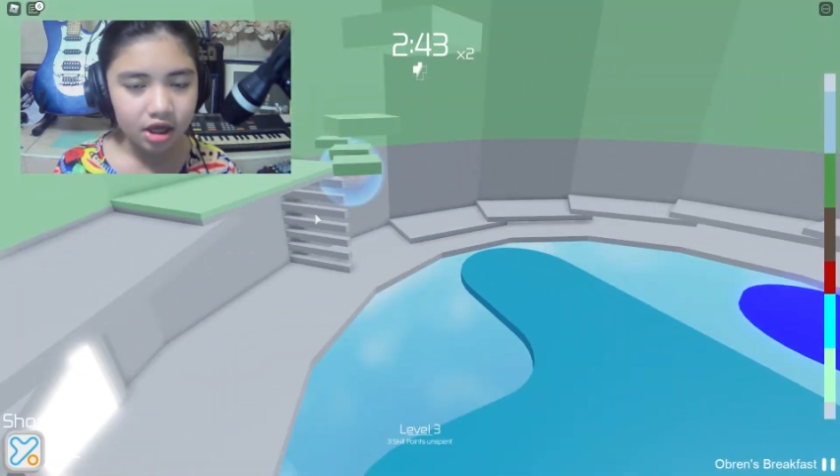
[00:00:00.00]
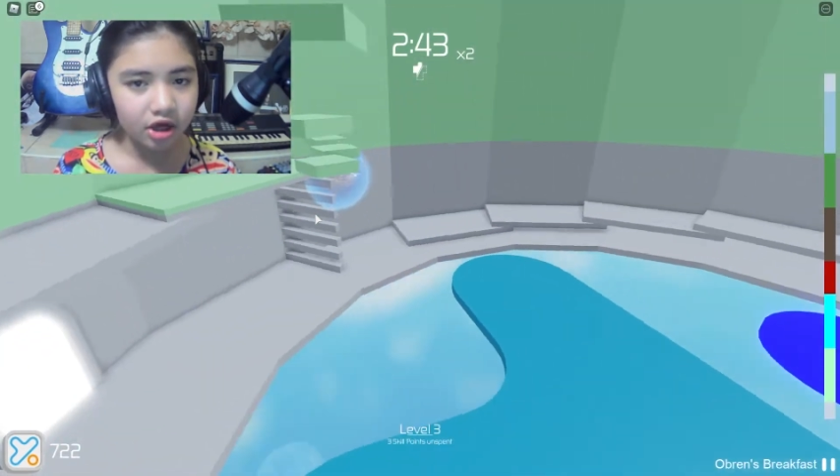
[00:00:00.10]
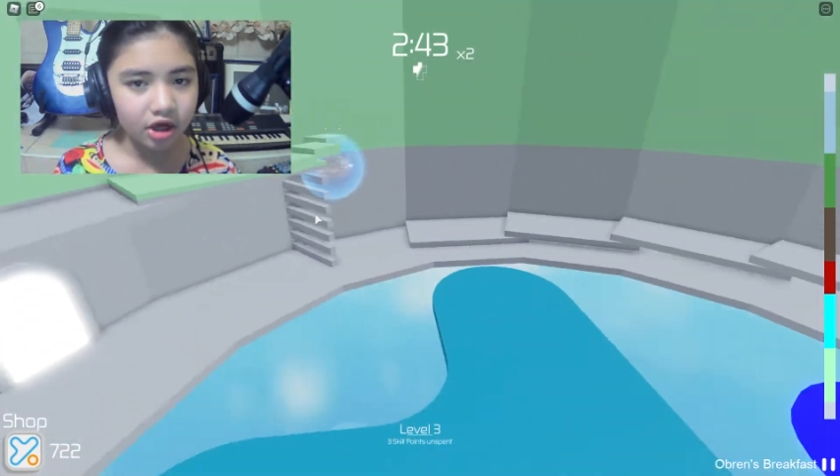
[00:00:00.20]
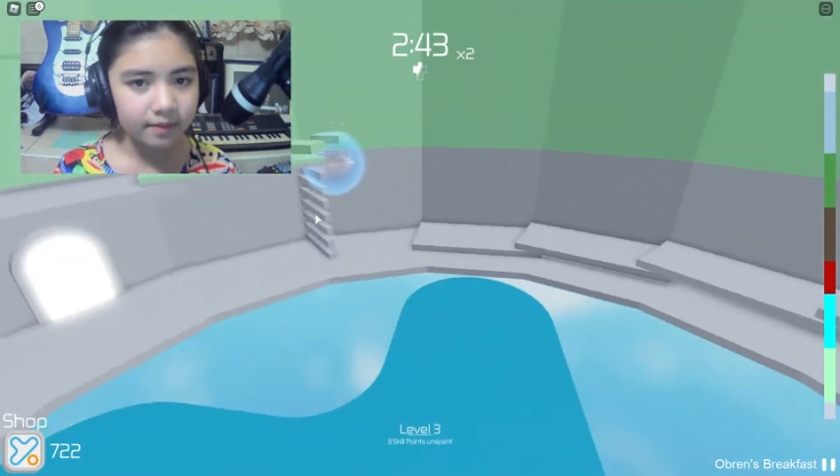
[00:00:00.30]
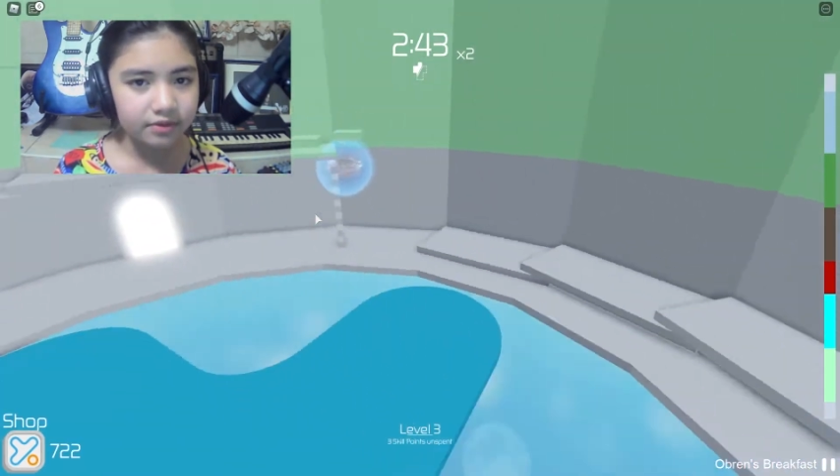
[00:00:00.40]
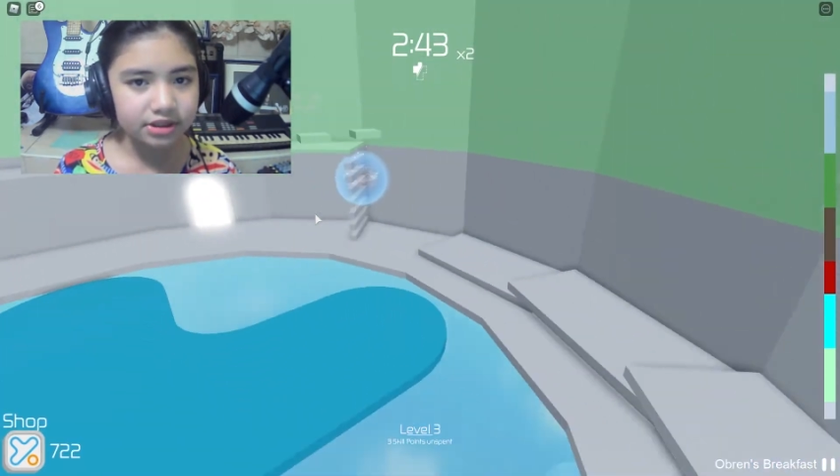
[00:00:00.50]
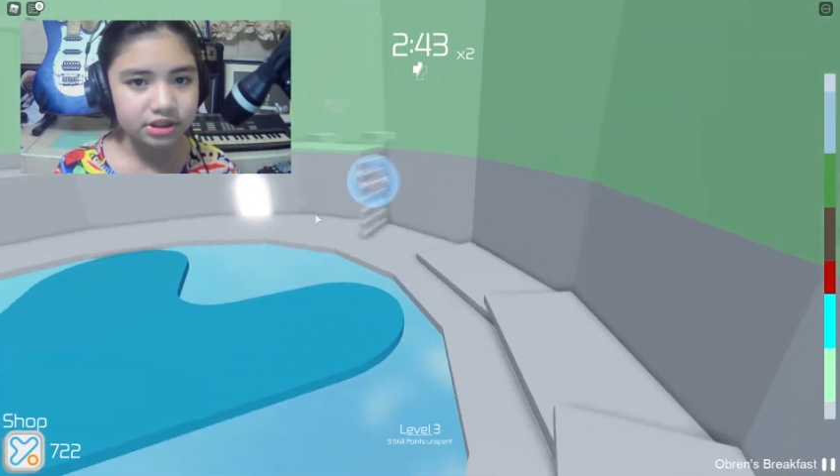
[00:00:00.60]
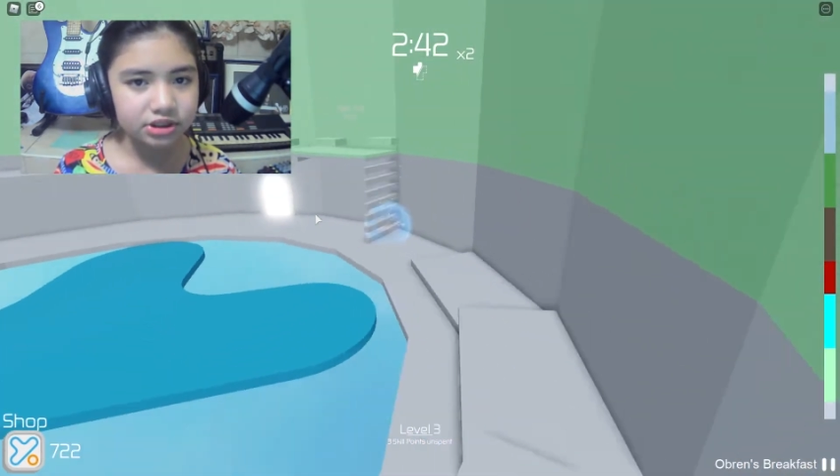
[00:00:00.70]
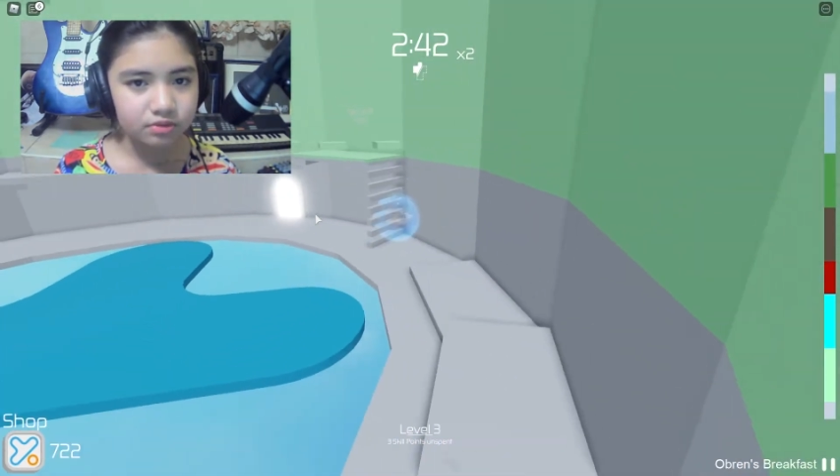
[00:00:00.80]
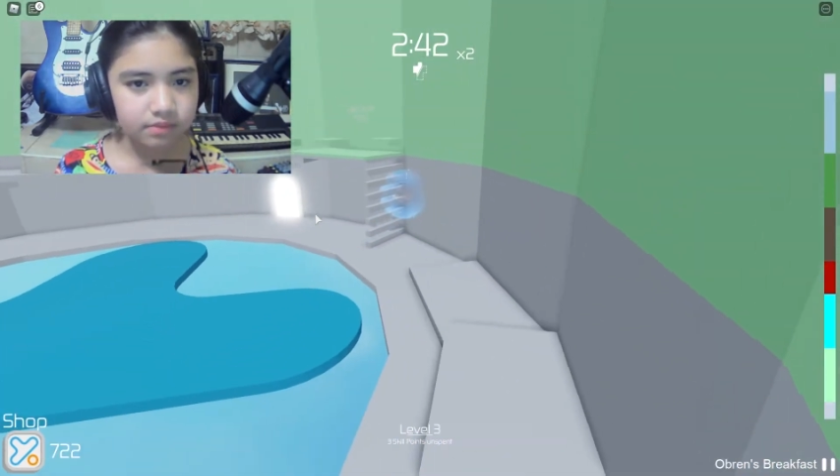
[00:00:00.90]
okay please
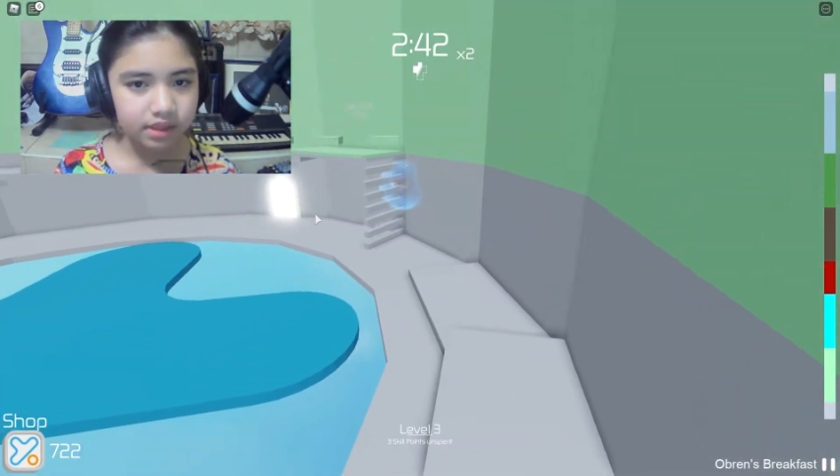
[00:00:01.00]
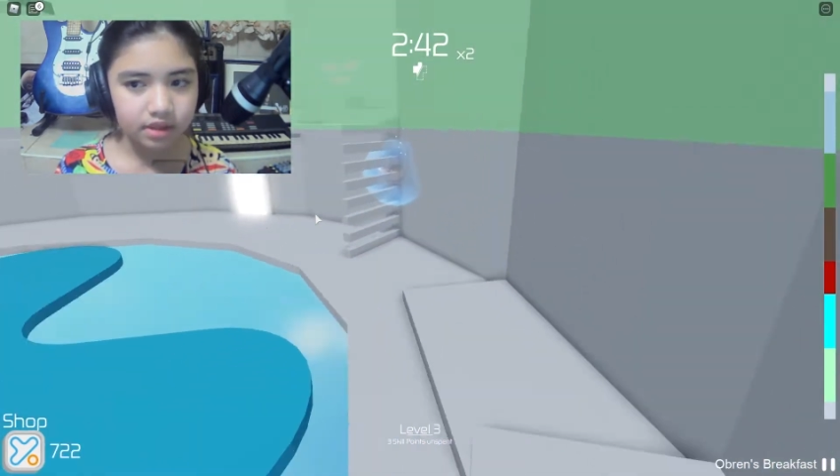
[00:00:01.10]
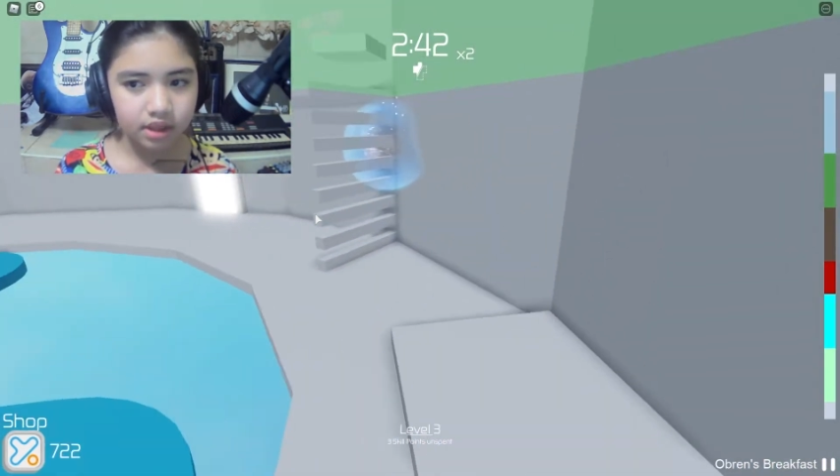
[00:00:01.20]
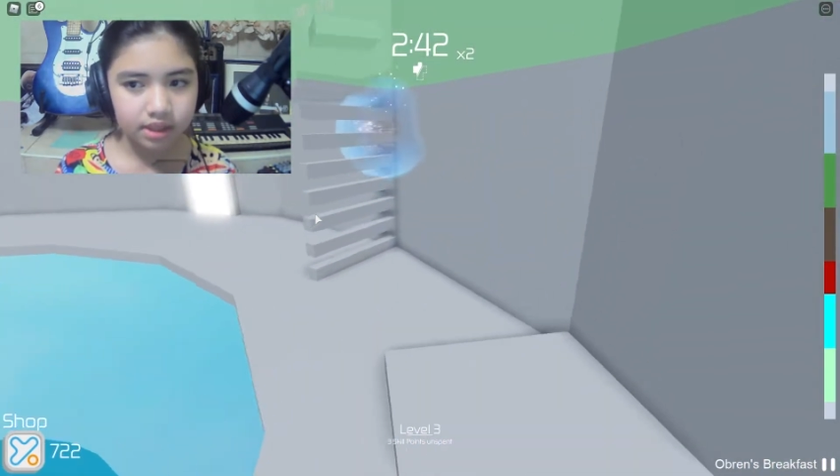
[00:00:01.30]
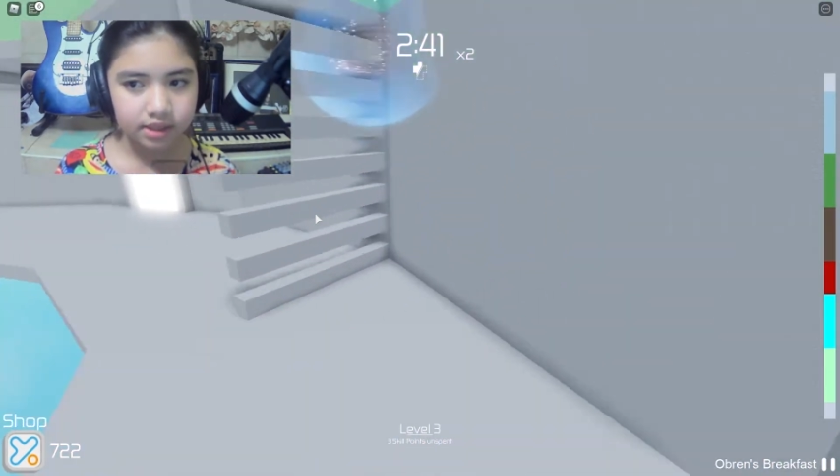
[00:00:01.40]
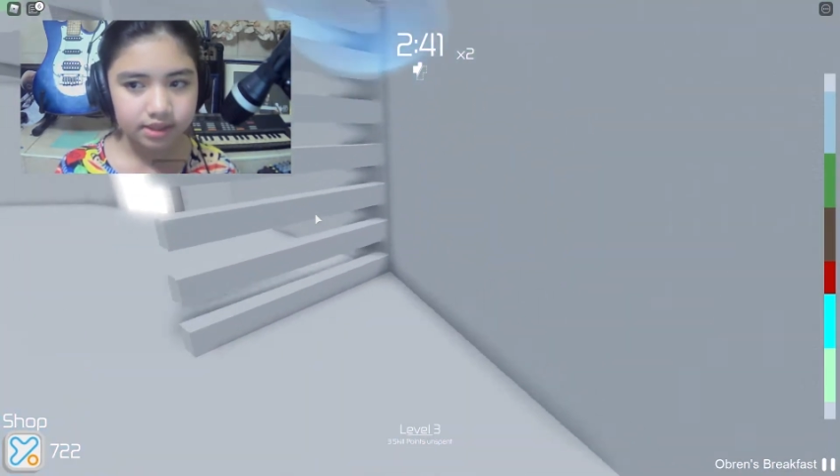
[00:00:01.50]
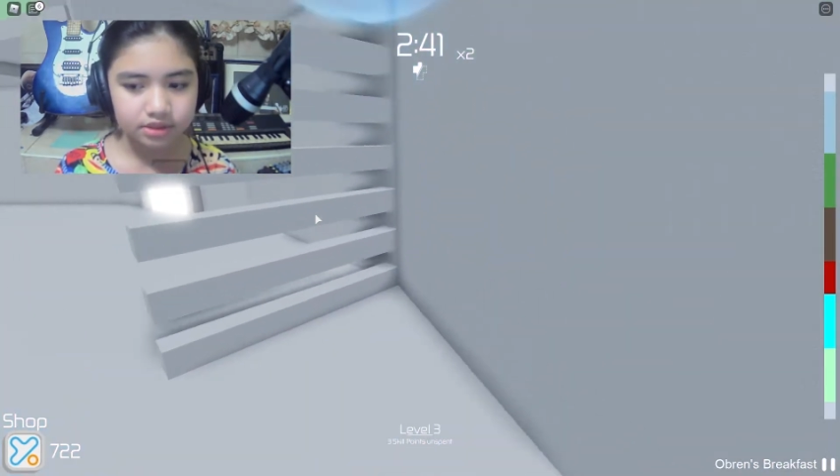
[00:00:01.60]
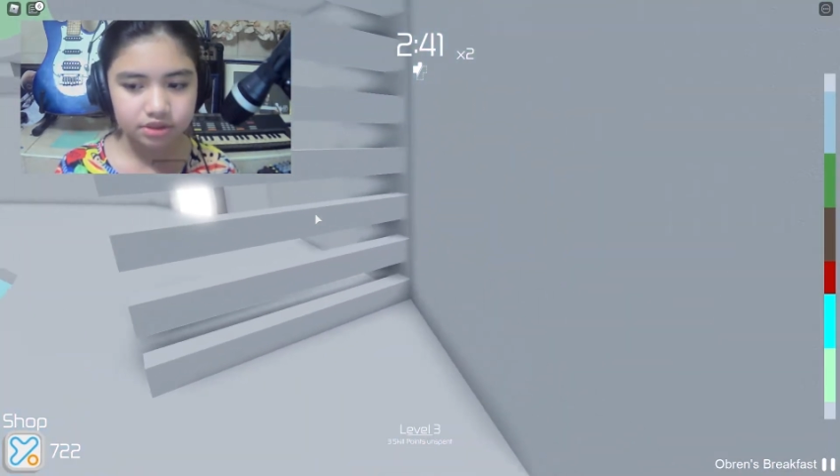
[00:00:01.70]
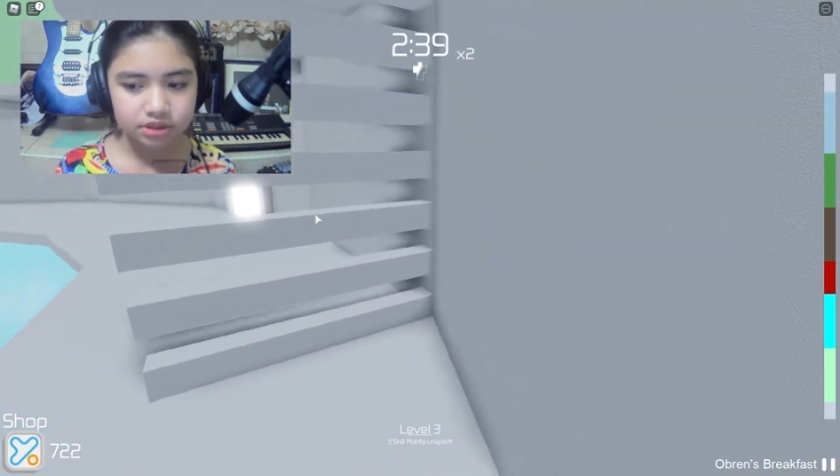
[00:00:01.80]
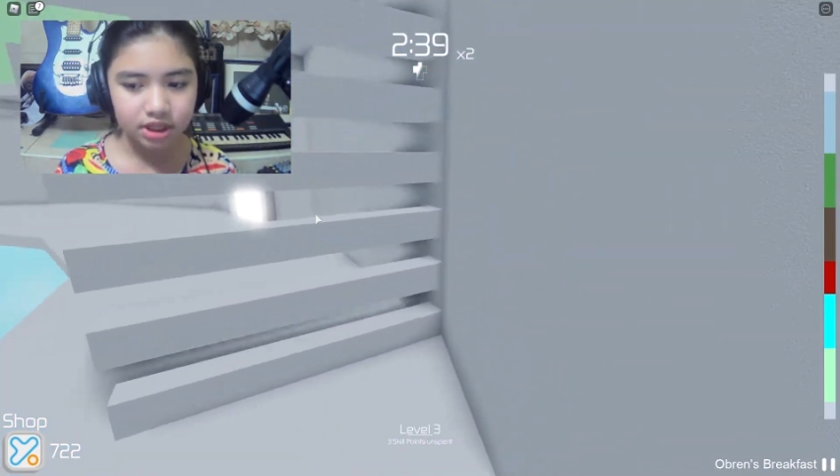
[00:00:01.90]
don't buy like
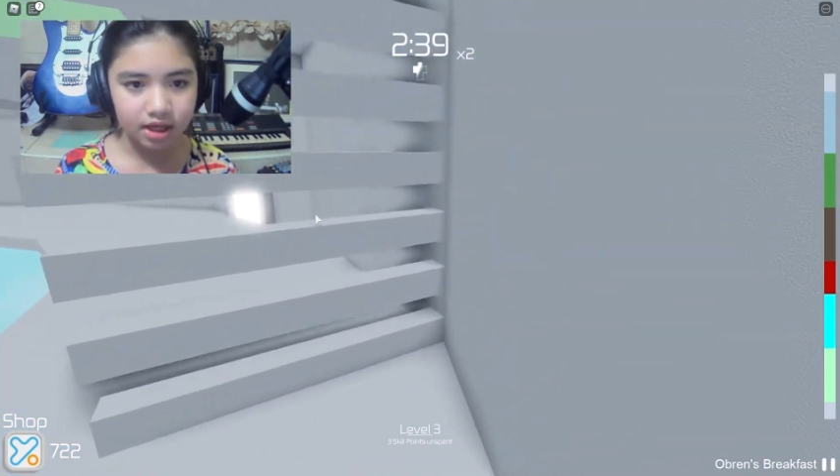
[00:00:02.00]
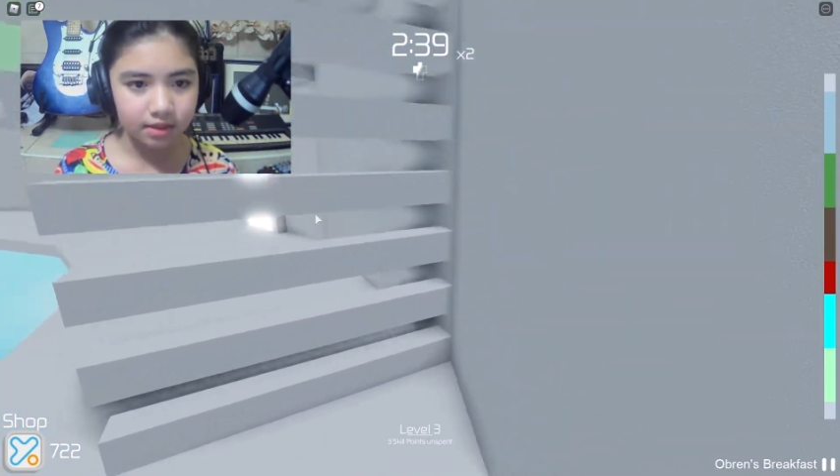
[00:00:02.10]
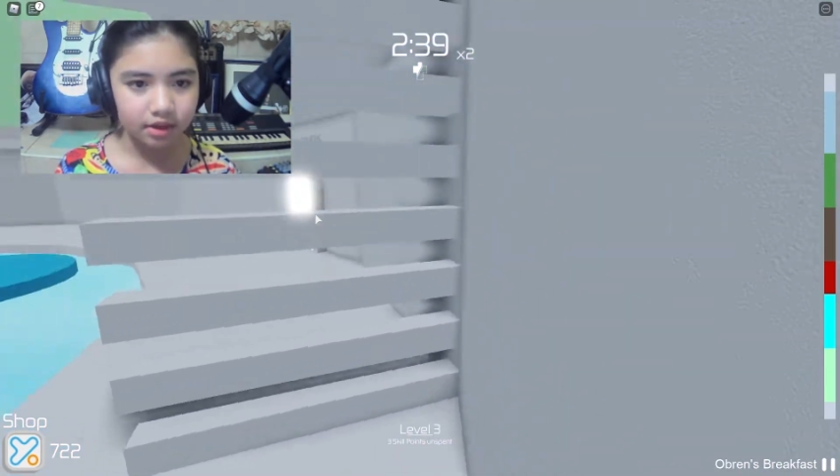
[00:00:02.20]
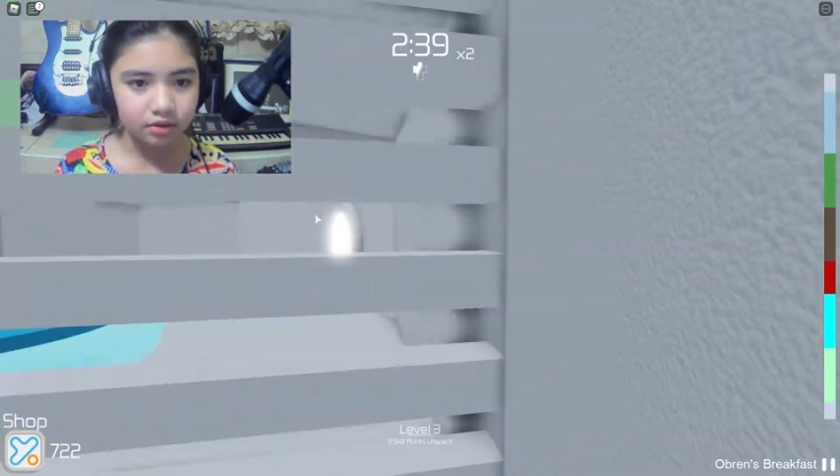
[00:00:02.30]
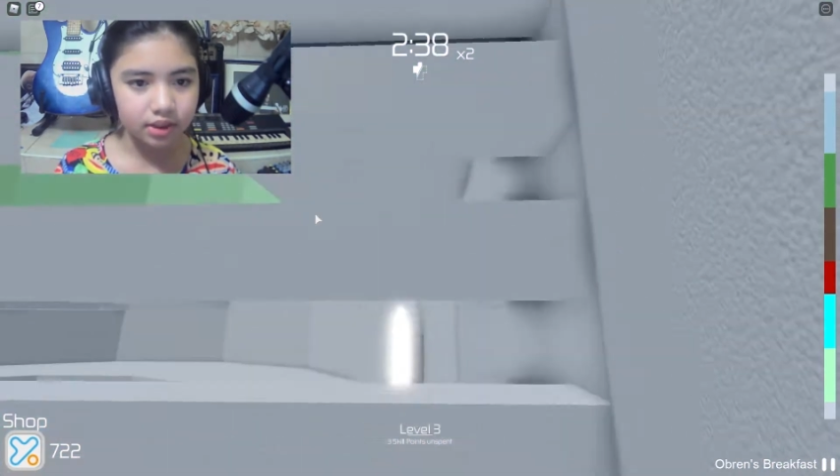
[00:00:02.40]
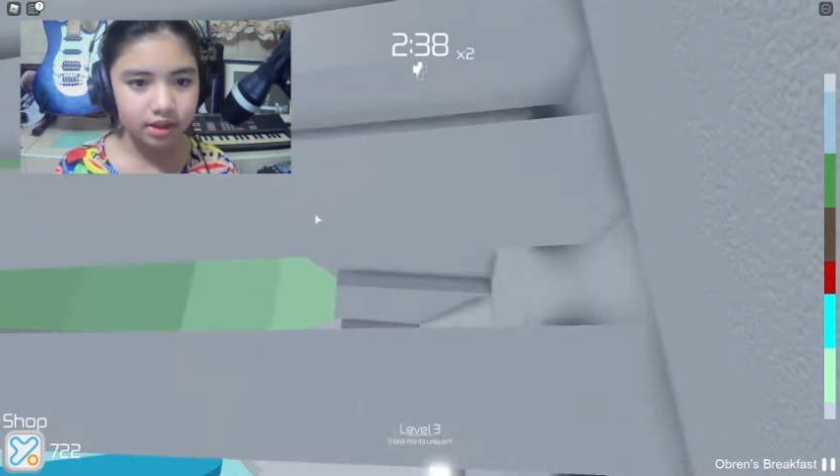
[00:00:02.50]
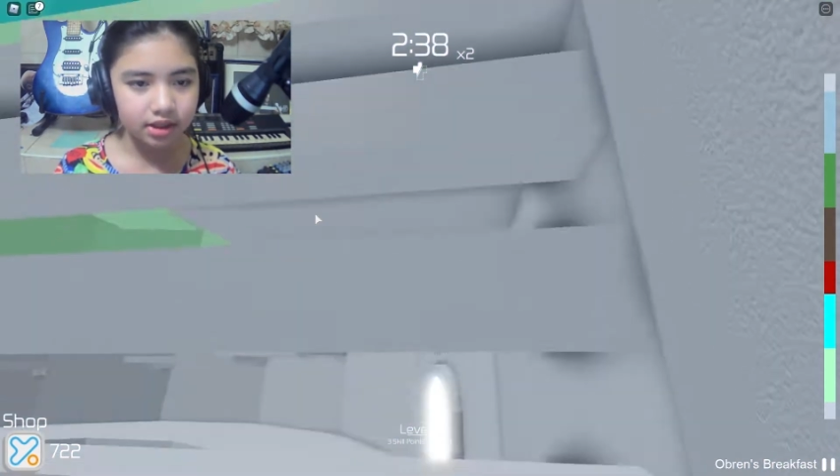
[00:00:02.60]
extra time I don't want